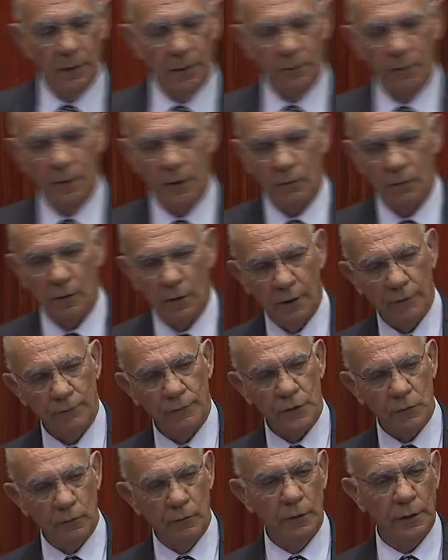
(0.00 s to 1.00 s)
my wife,
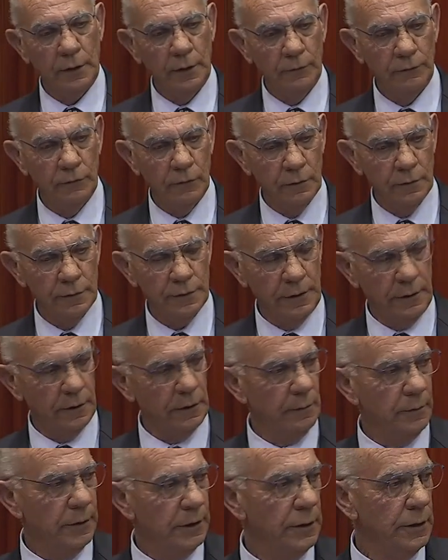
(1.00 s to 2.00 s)
was working for
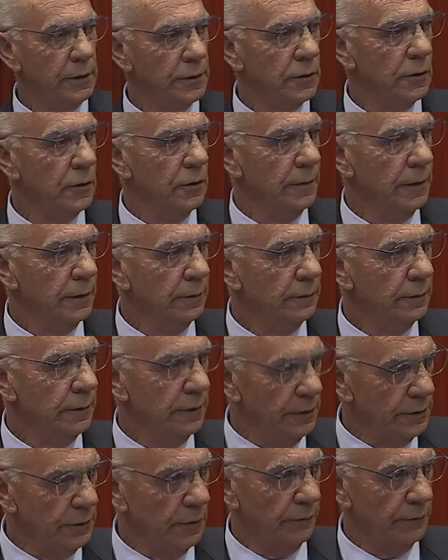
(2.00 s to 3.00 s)
Senator Matthias Cormann in
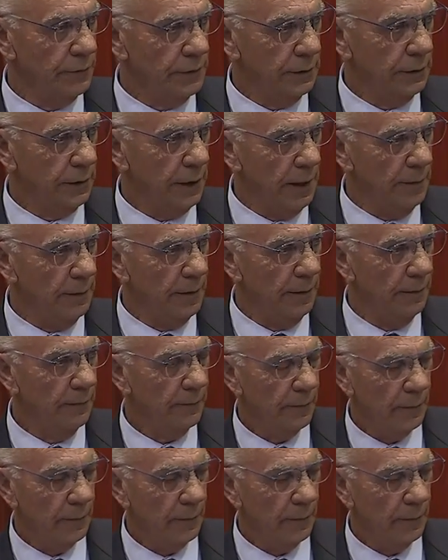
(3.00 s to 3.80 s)
his office in Canberra.